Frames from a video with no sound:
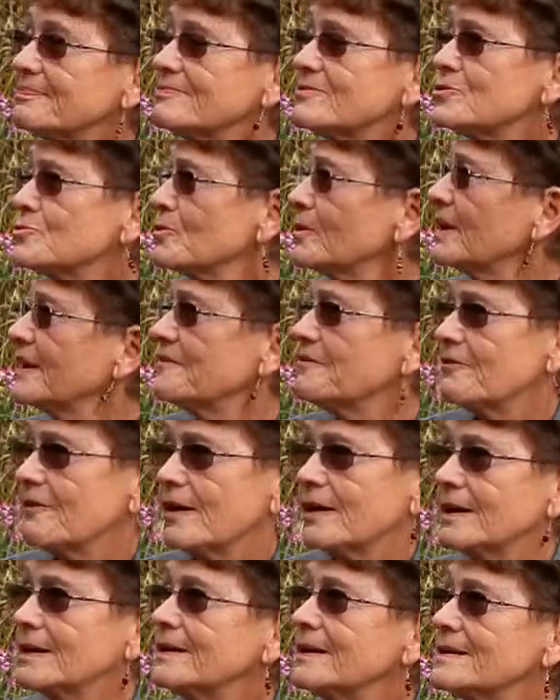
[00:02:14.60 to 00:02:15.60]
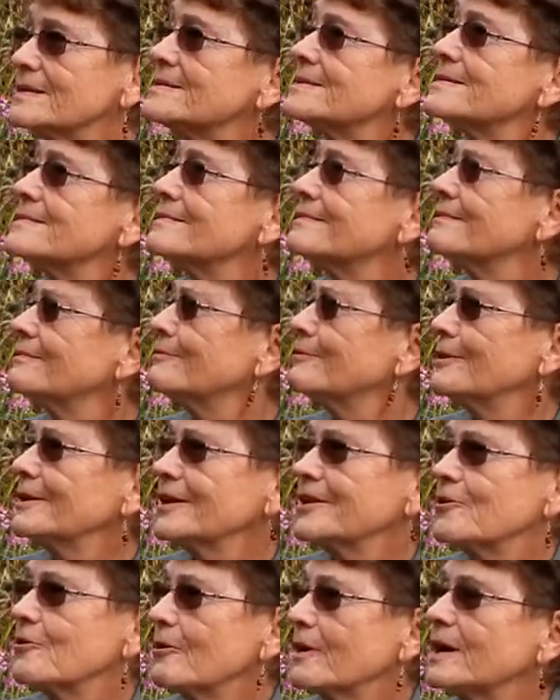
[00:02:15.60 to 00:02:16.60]
It's really fun. It's really
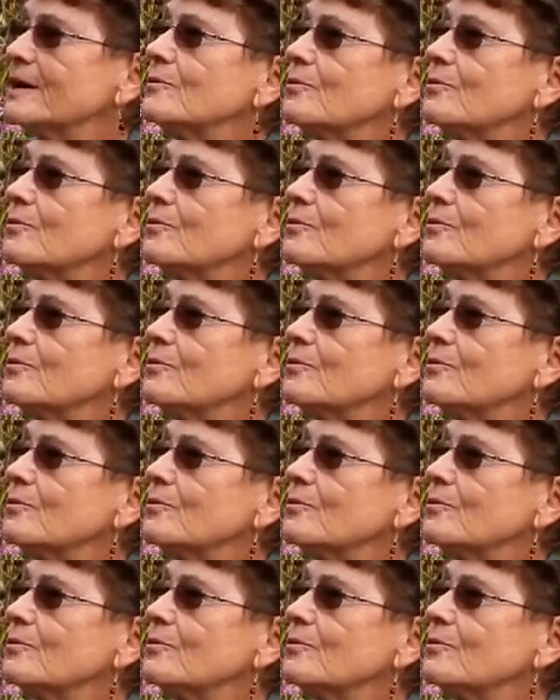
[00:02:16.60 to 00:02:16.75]
great